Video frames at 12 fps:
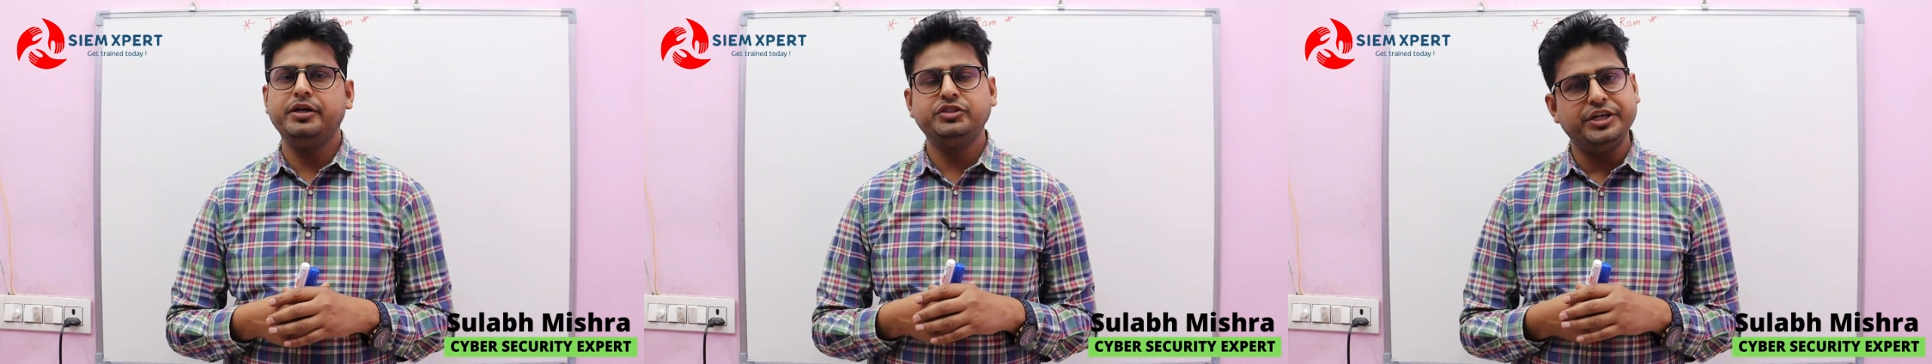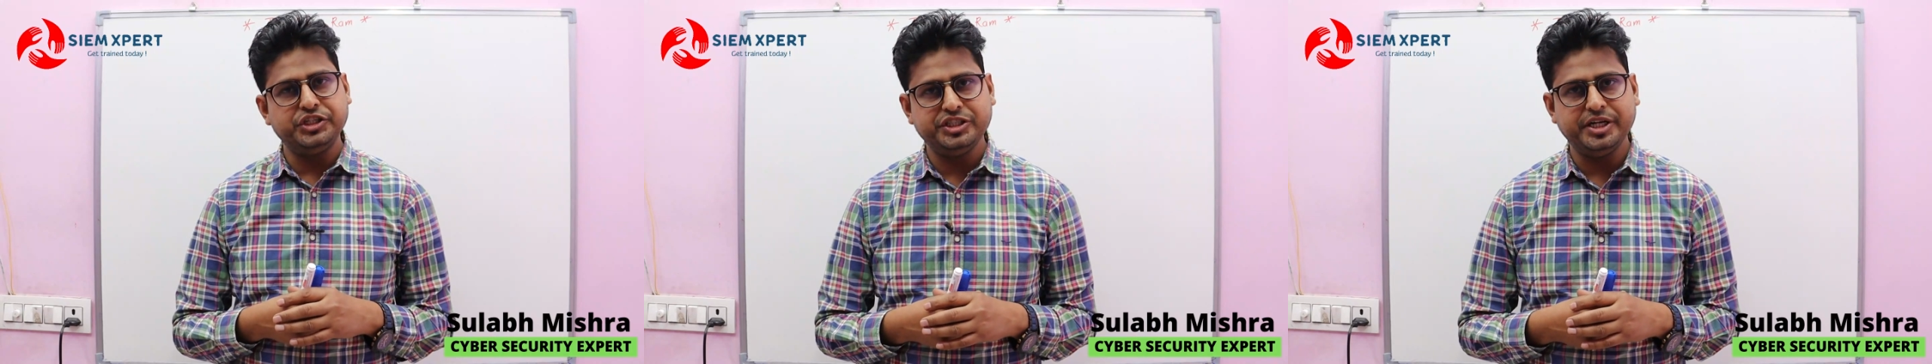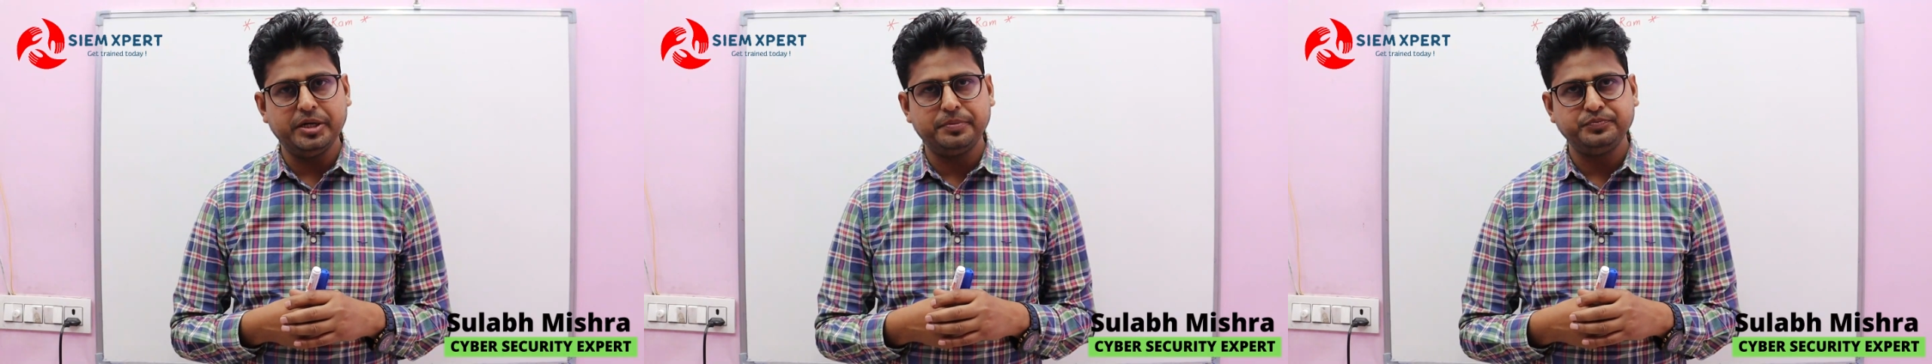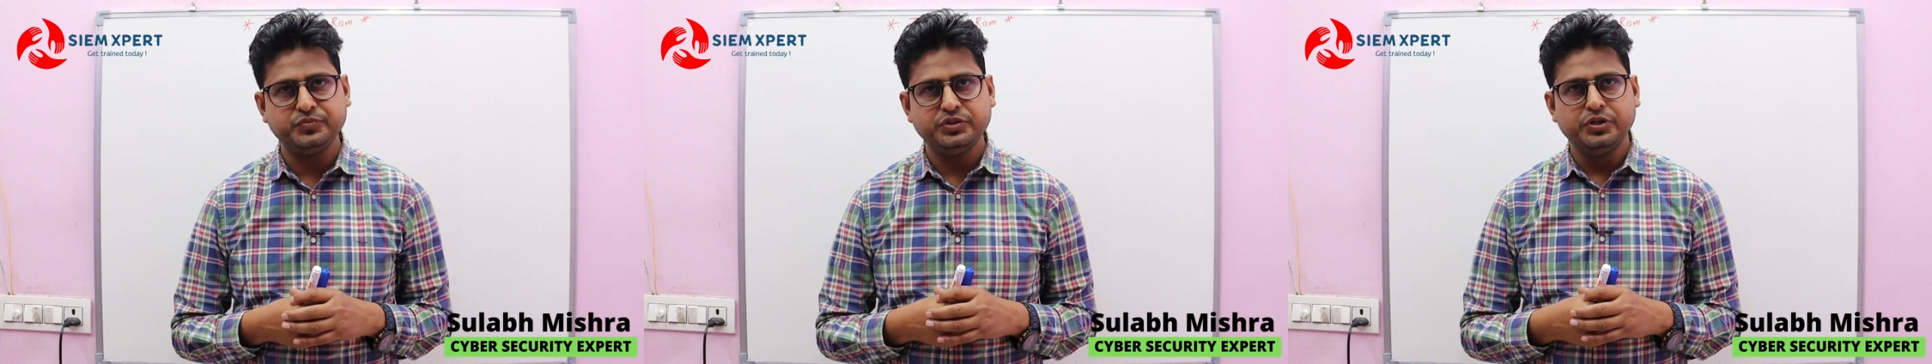search head.
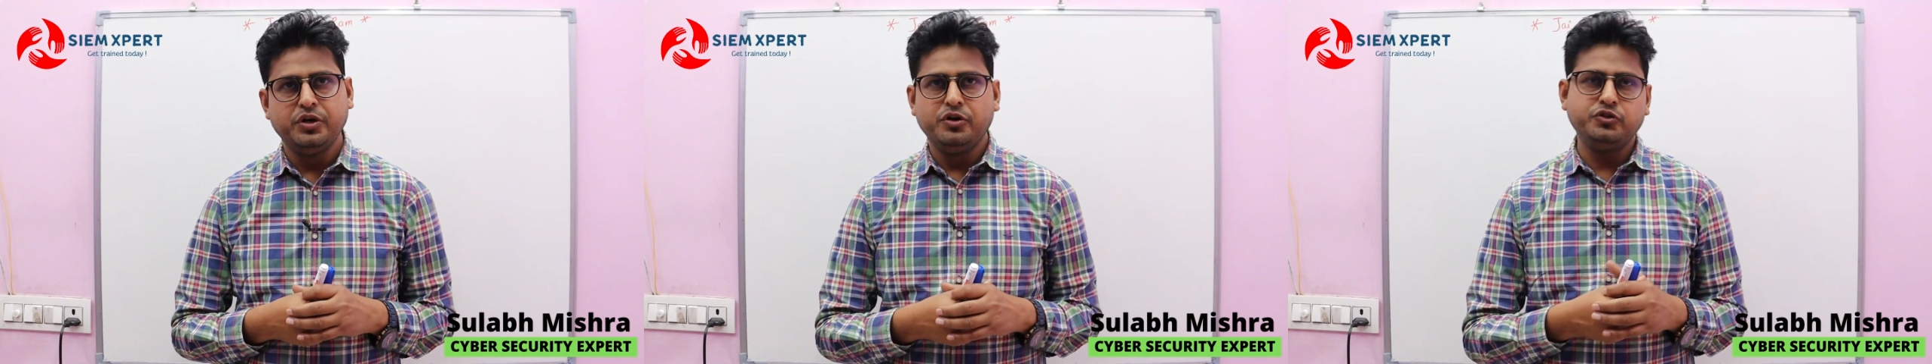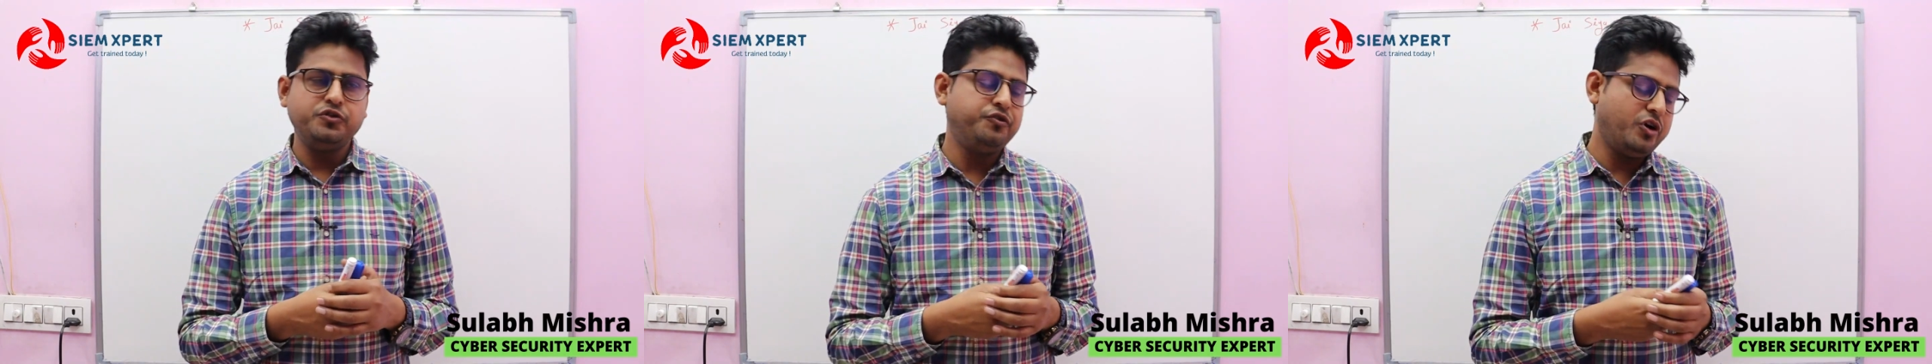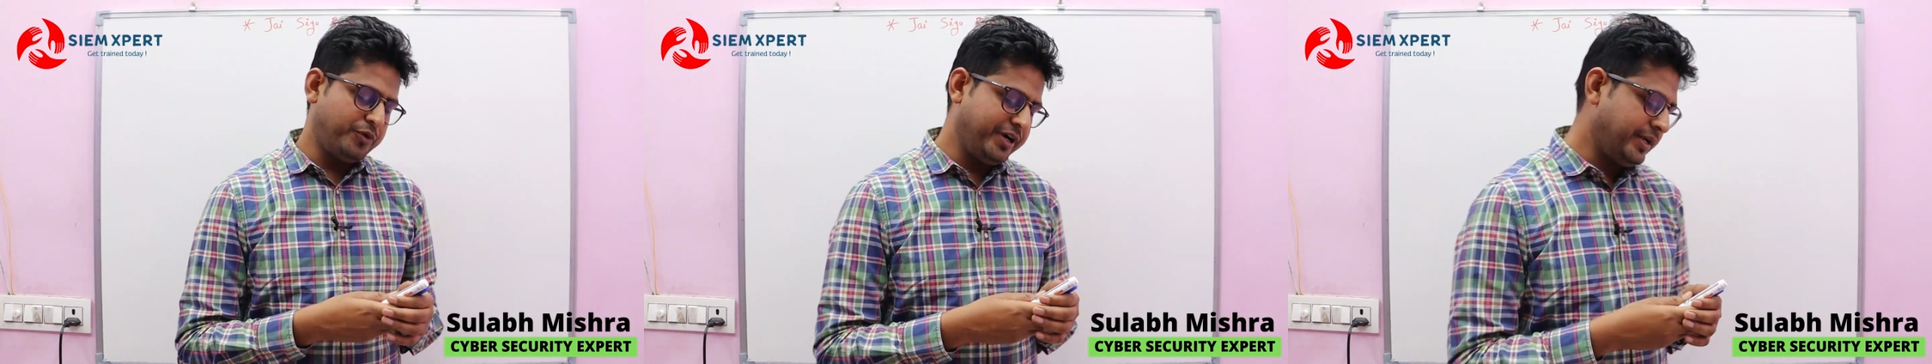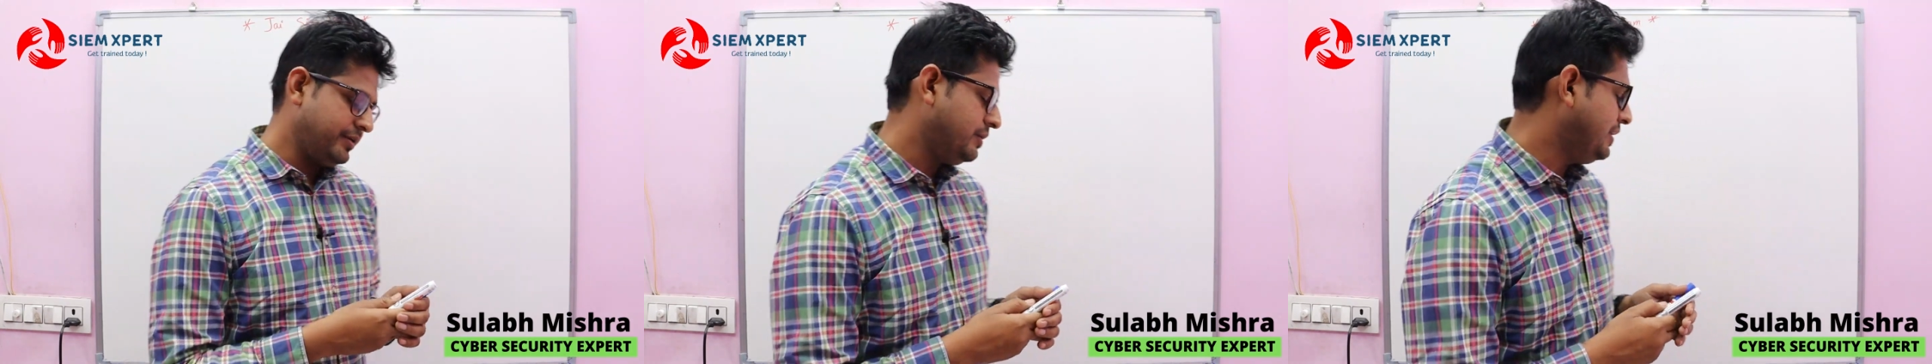So
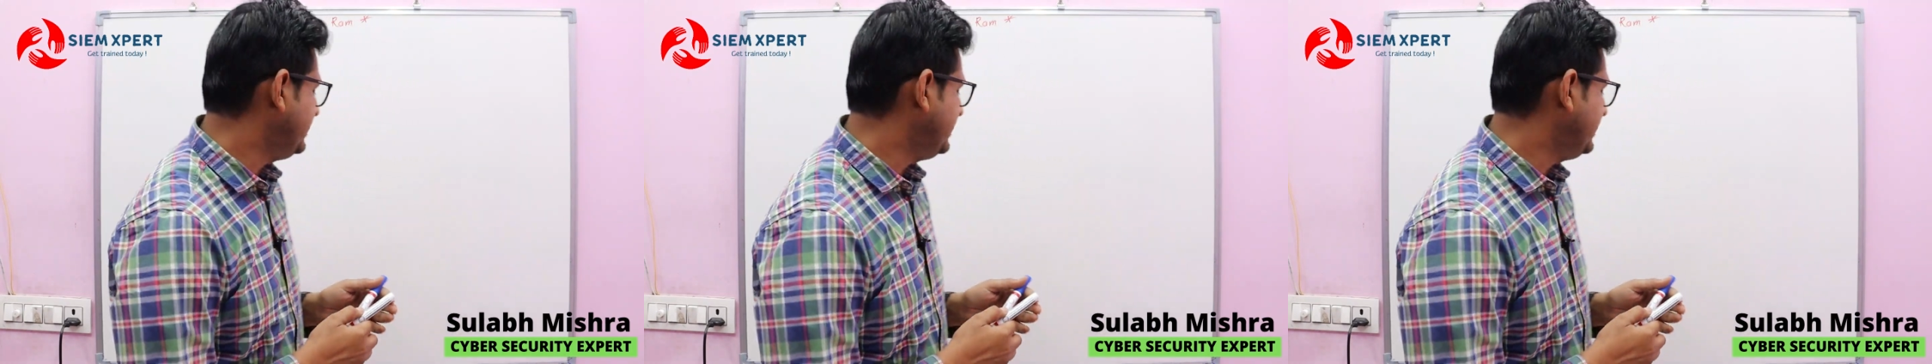forwarder,